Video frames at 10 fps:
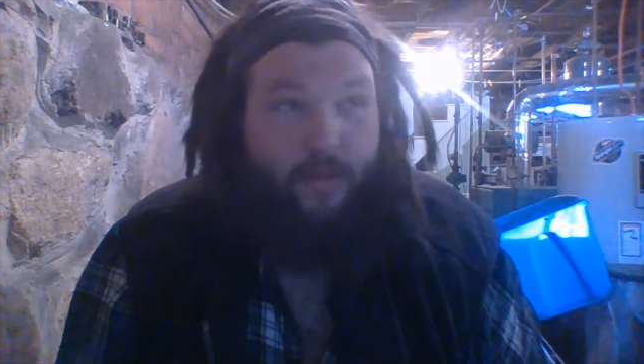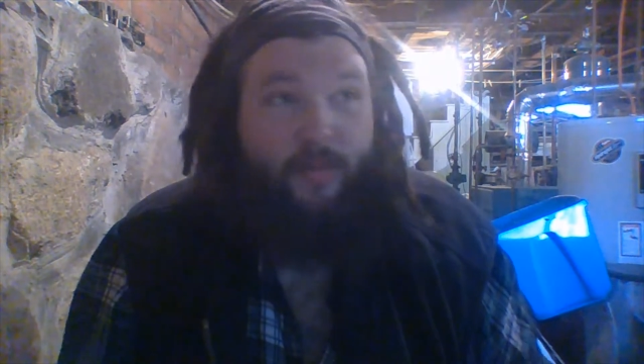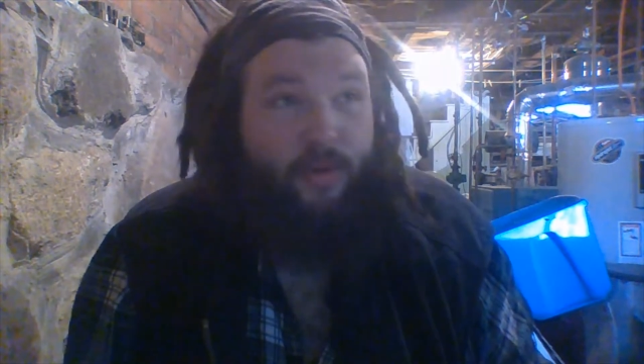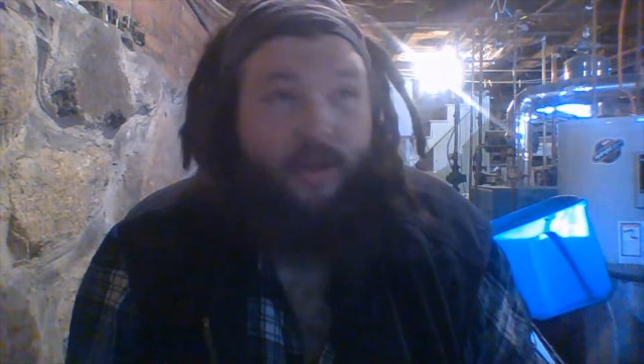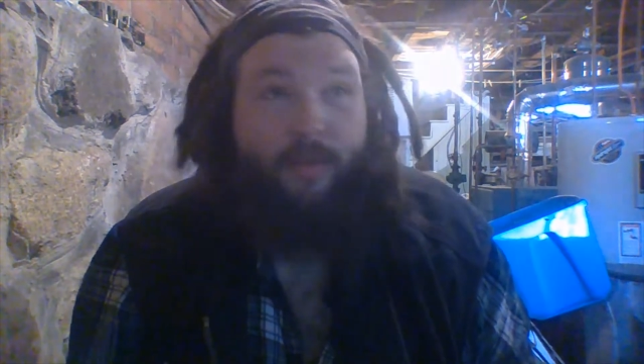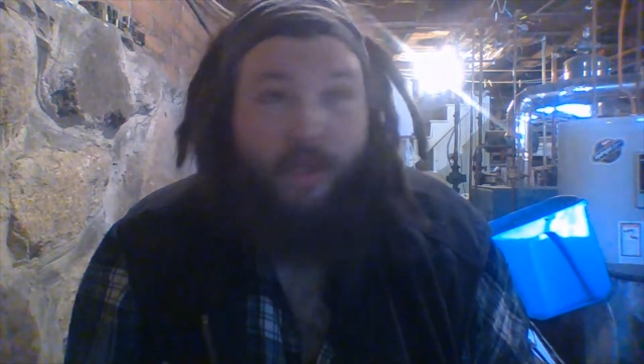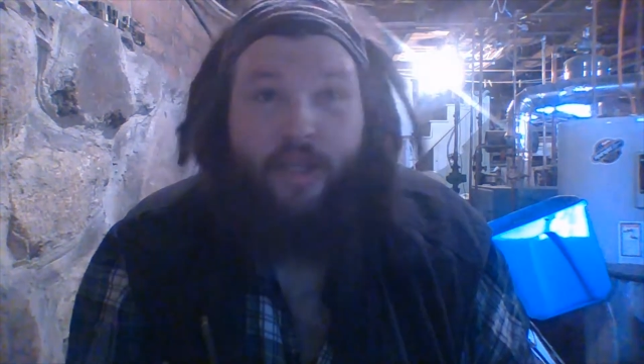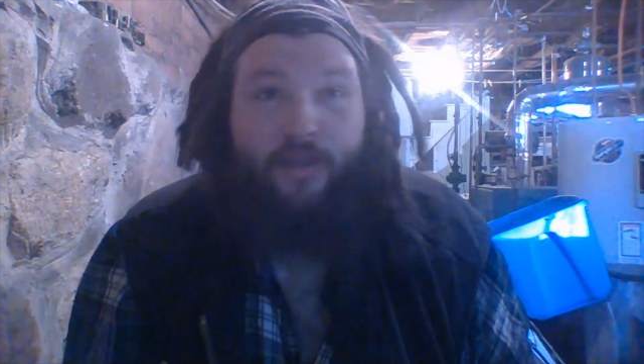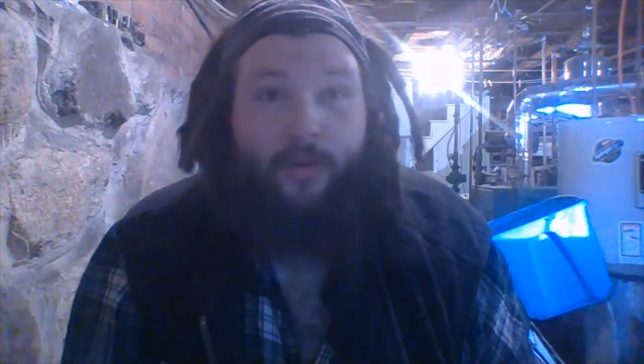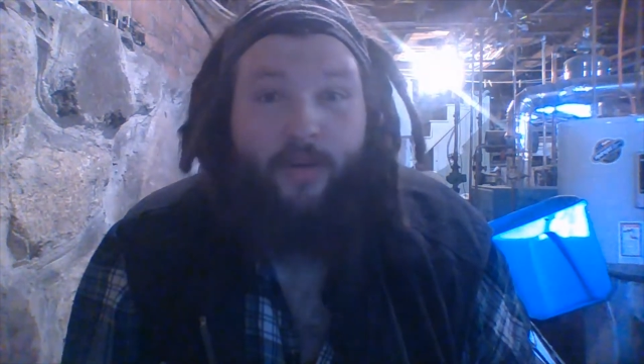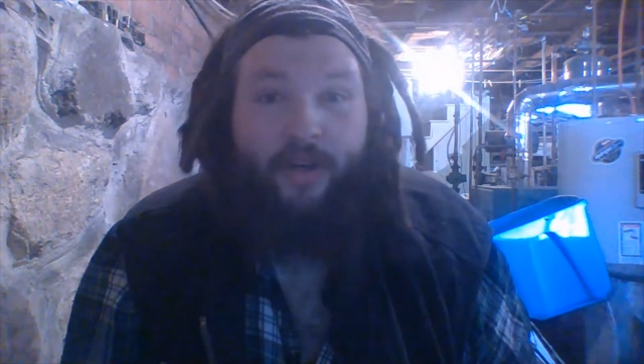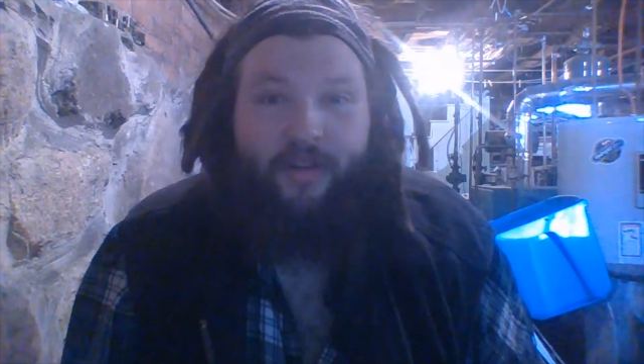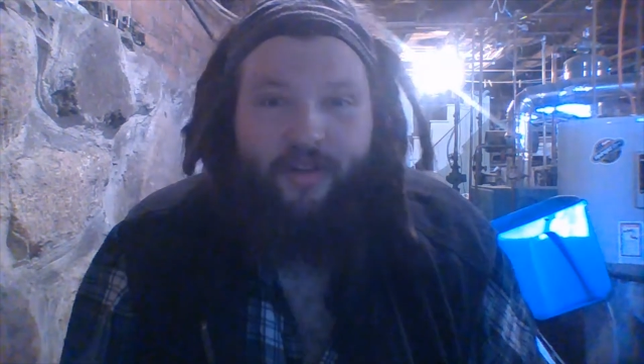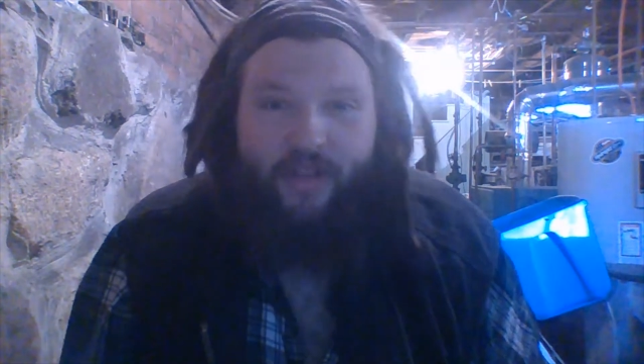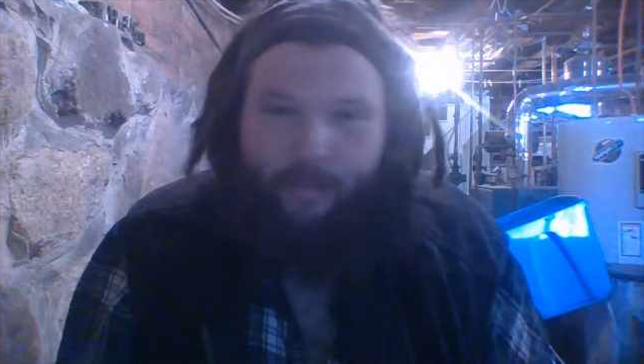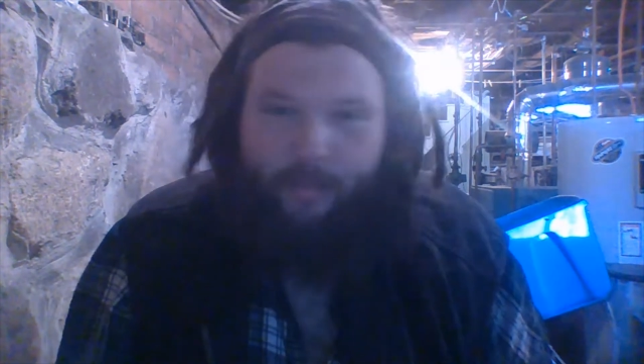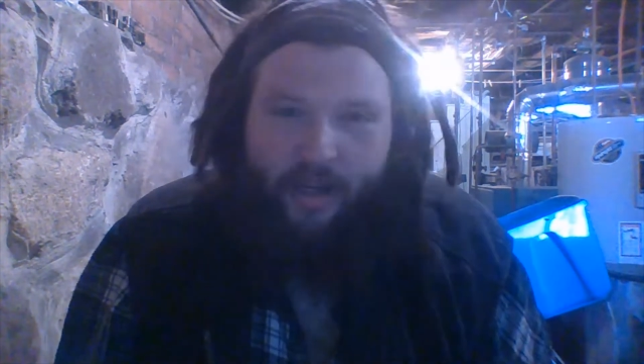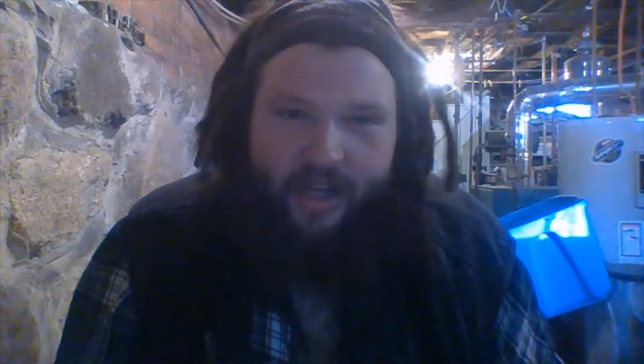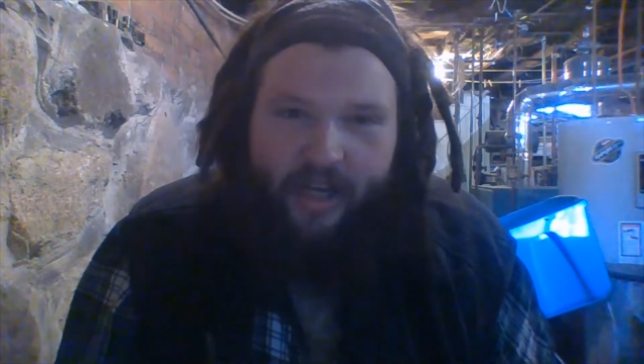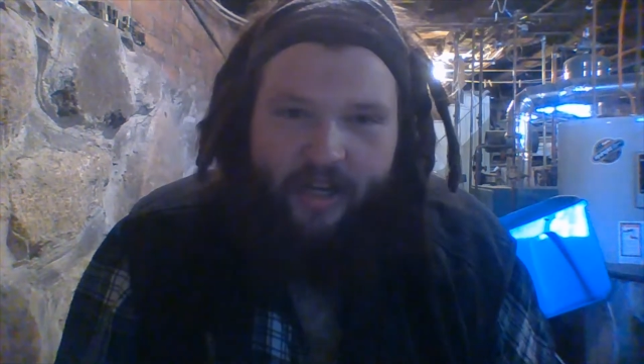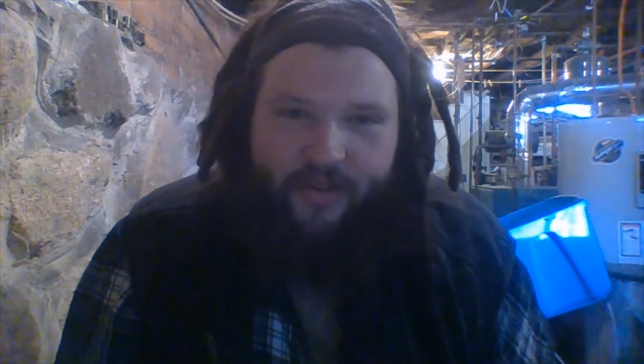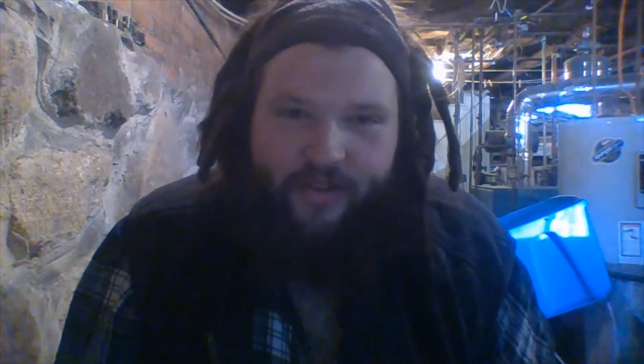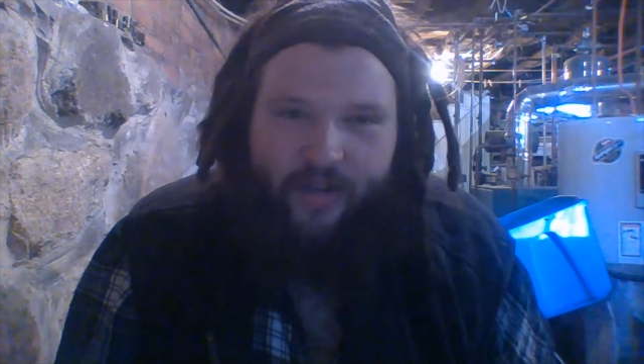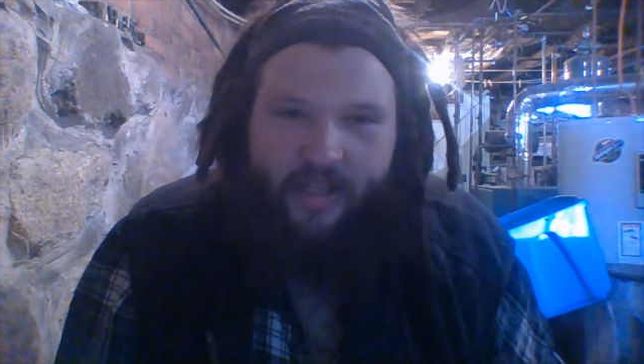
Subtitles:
please Lord, let it break down so